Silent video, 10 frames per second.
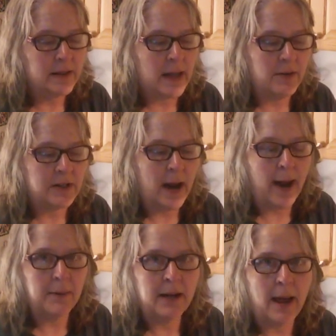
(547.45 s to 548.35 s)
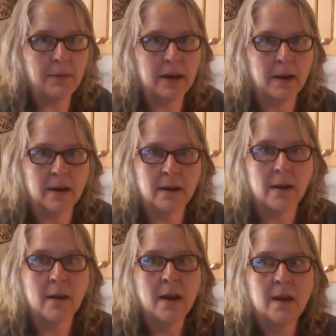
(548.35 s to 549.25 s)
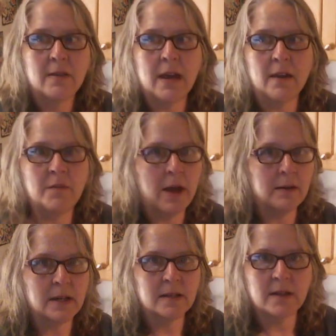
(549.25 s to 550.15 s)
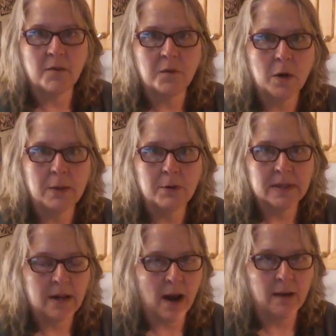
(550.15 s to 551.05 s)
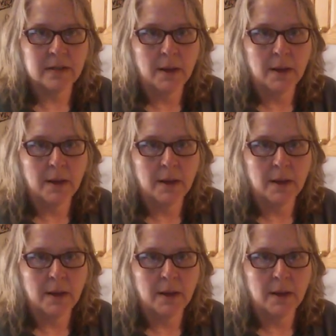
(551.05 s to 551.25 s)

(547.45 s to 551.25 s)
I went to Hobby Lobby and they had Valentine's stuff 40% off.